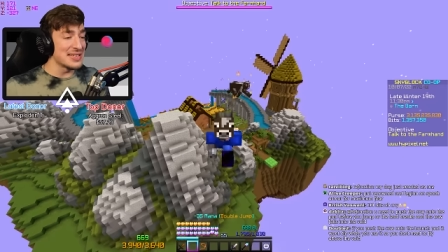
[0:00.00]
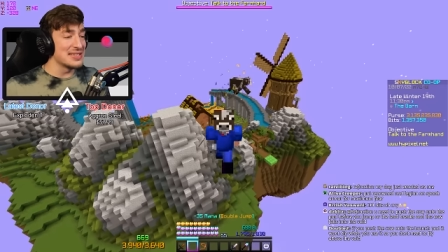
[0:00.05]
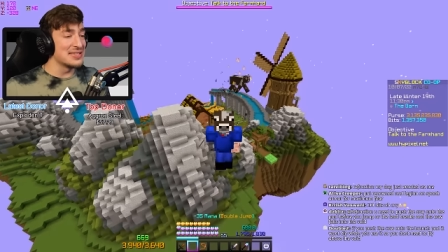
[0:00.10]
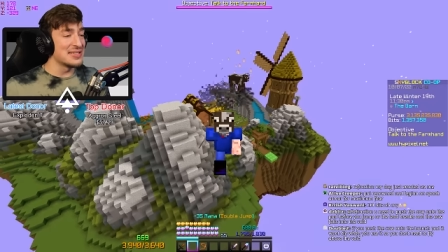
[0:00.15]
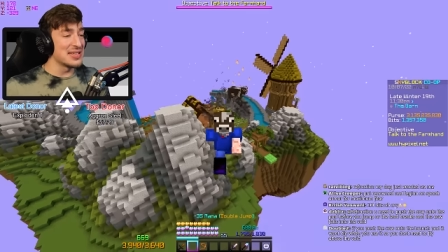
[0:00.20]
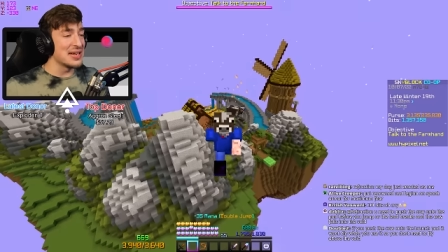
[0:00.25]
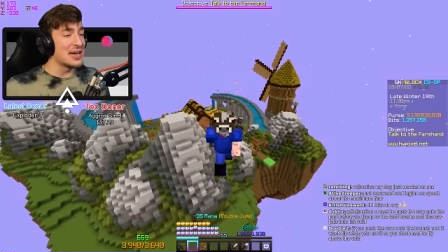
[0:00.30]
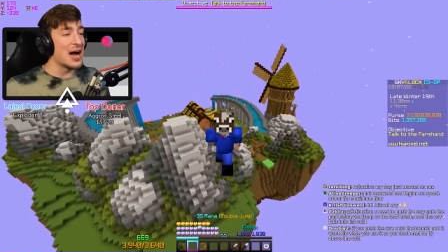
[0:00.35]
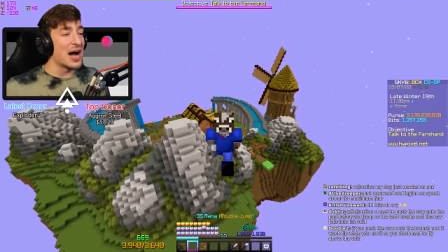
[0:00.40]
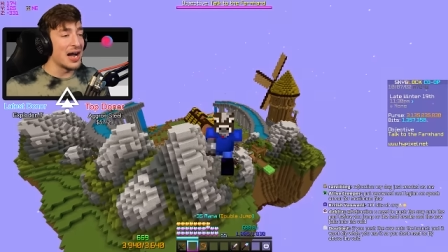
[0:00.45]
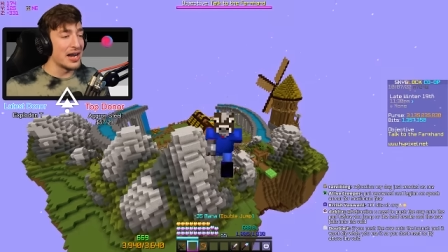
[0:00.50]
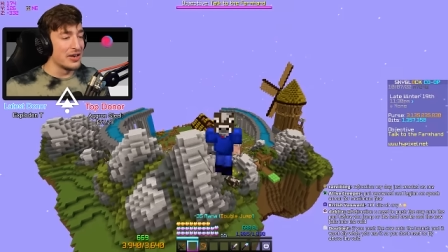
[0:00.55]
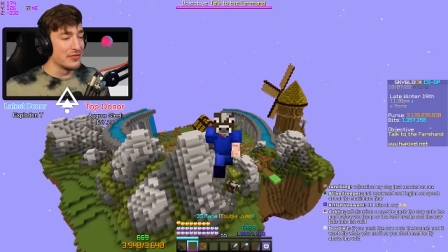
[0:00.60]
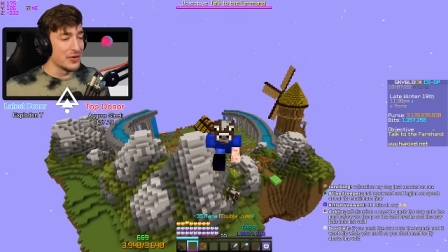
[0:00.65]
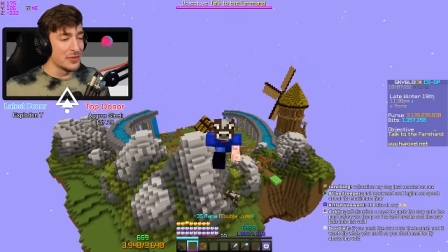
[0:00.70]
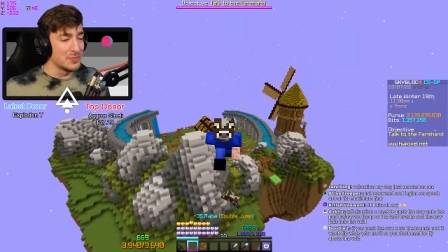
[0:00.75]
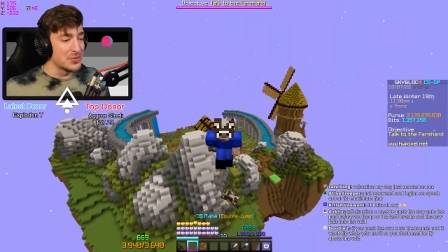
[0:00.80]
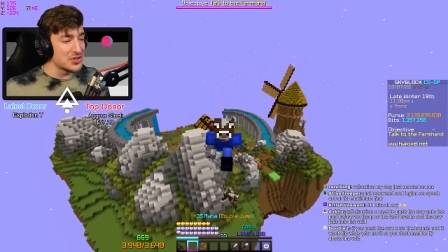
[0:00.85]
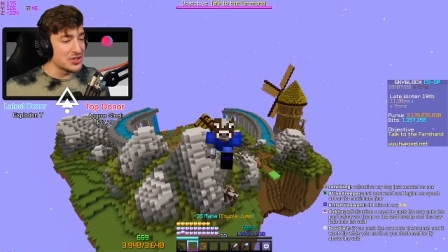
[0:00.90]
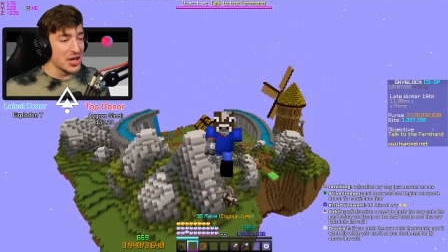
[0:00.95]
is the kind of
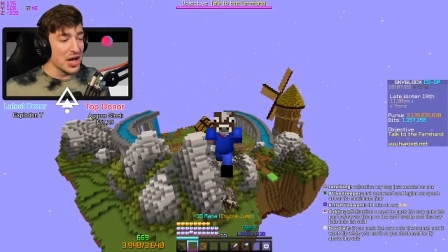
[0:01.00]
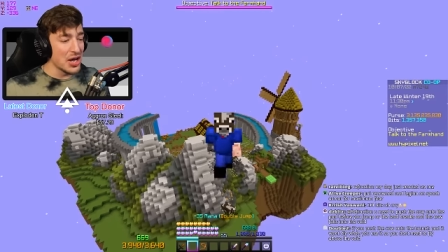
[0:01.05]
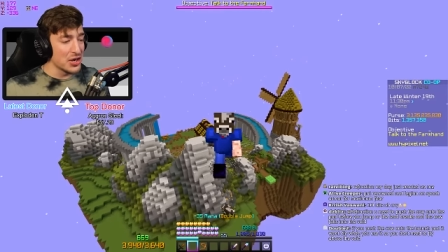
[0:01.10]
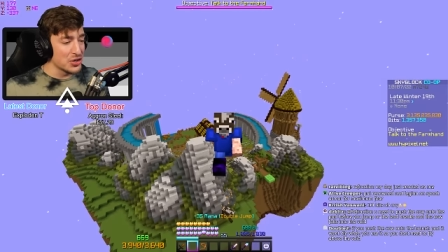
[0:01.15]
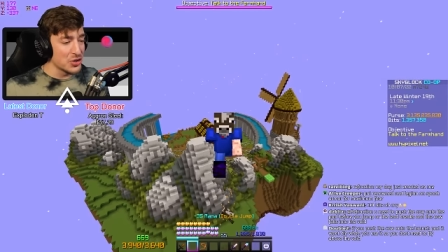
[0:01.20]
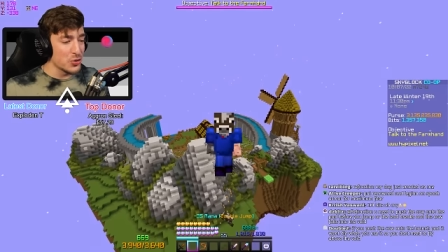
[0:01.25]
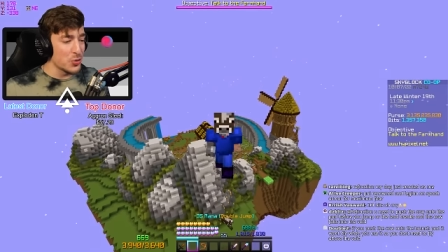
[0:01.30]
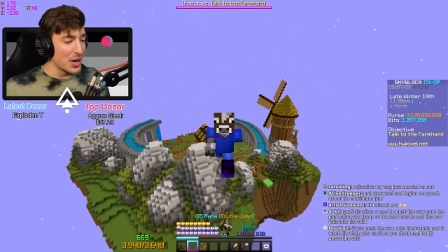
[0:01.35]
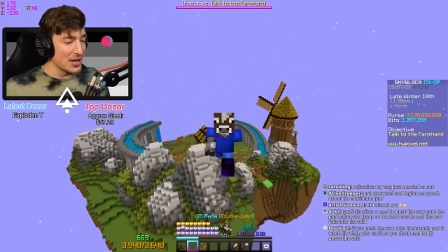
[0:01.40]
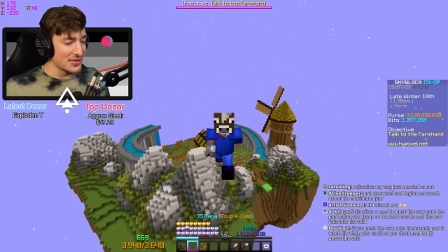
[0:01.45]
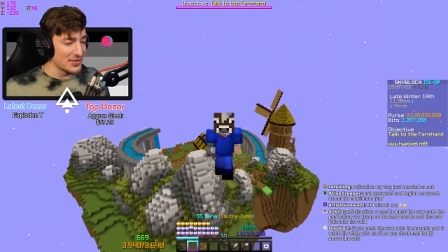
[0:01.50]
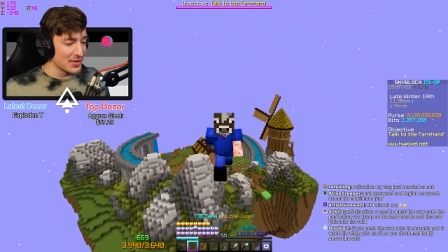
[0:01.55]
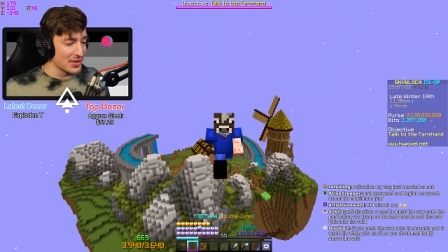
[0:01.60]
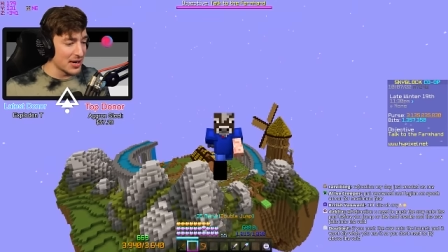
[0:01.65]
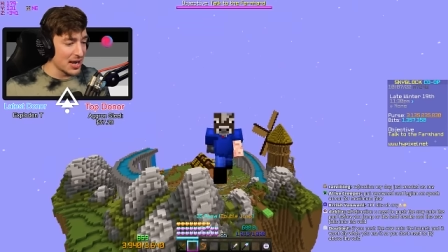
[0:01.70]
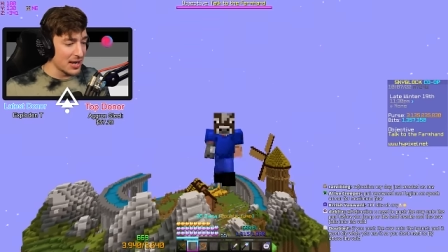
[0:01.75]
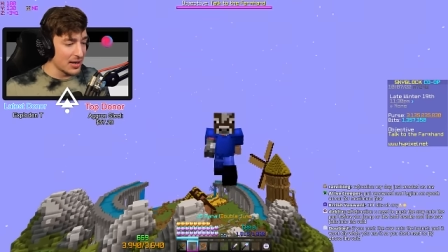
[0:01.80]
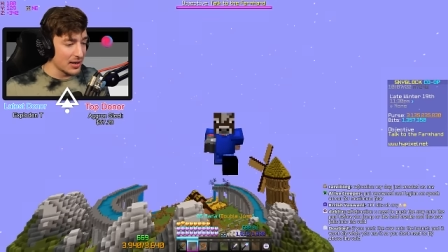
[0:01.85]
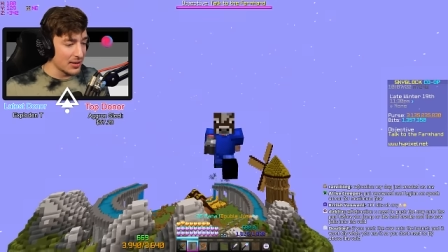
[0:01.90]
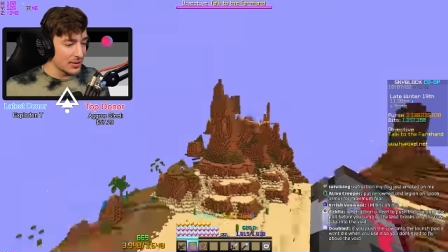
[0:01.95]
absurd quest
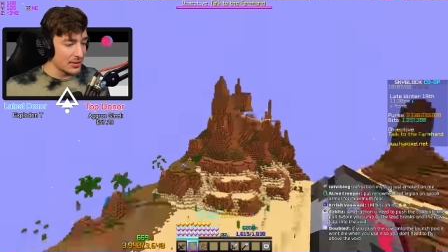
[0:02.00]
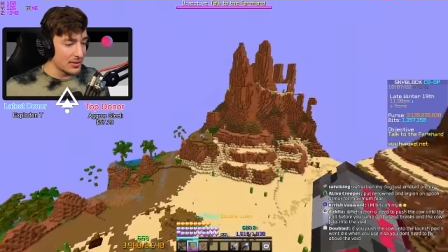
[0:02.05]
that I love.